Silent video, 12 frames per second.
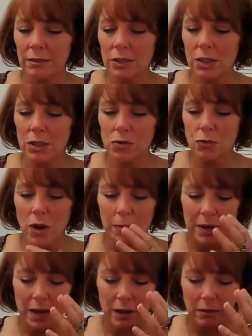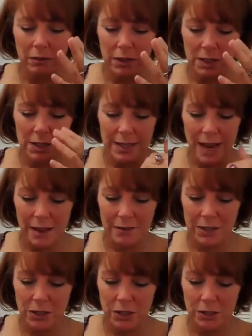Just drop down. Just dive
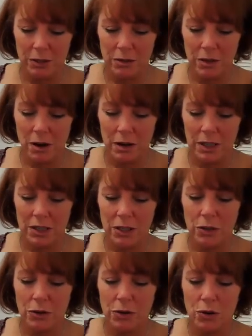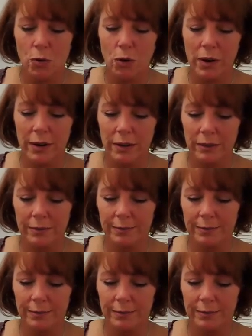into your own heart, into your core,